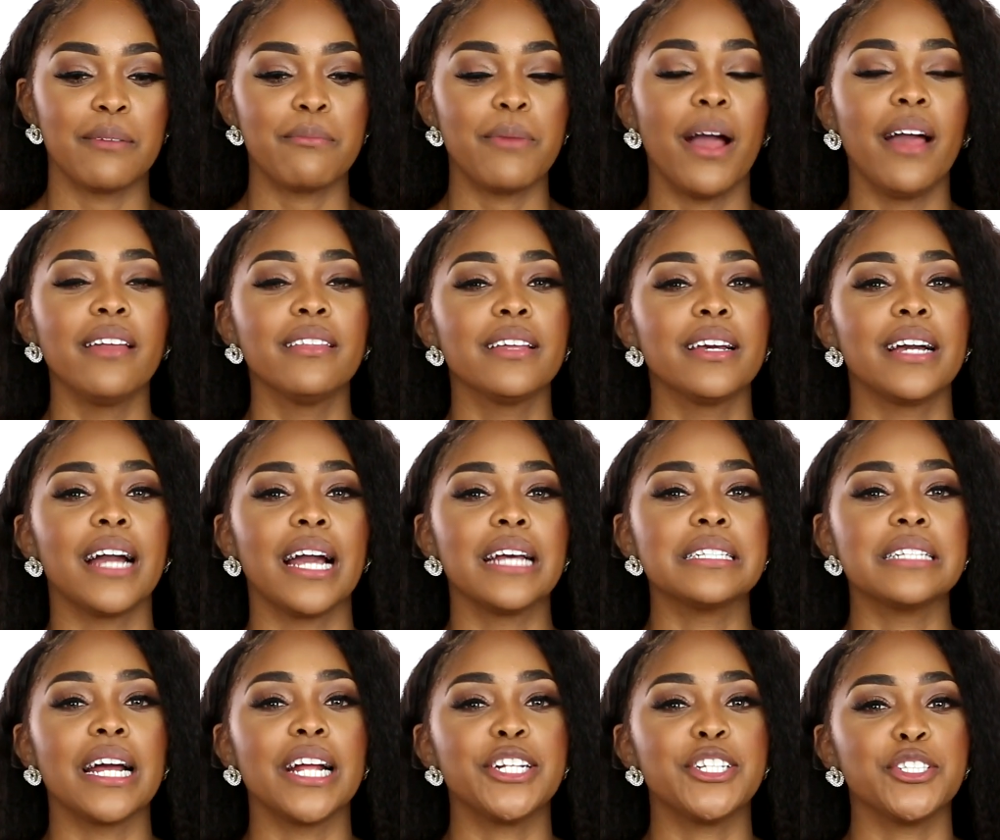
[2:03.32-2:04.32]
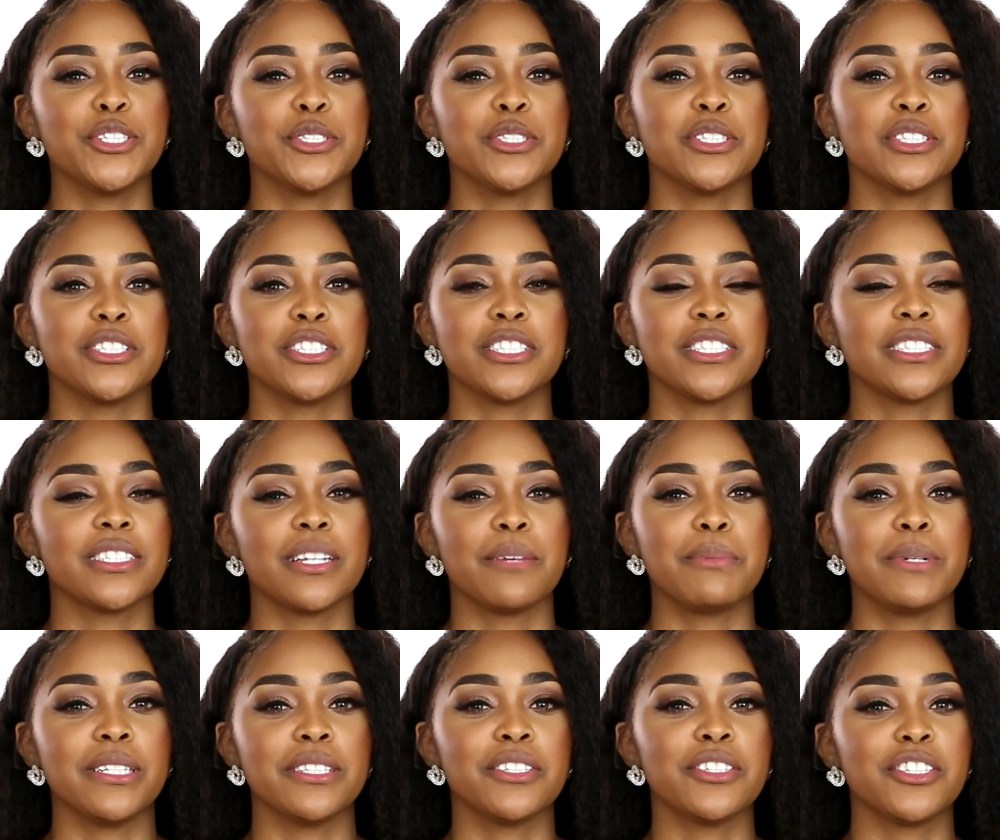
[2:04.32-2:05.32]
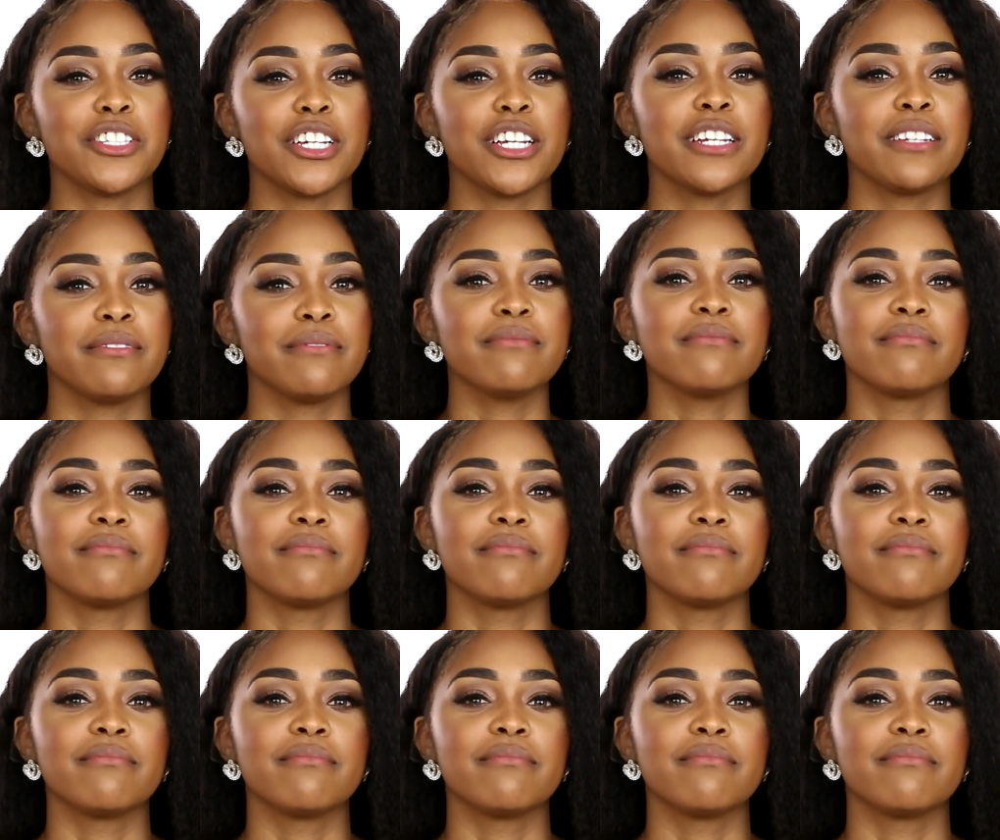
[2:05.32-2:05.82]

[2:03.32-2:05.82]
probably the guys I choose are just a piece of shit.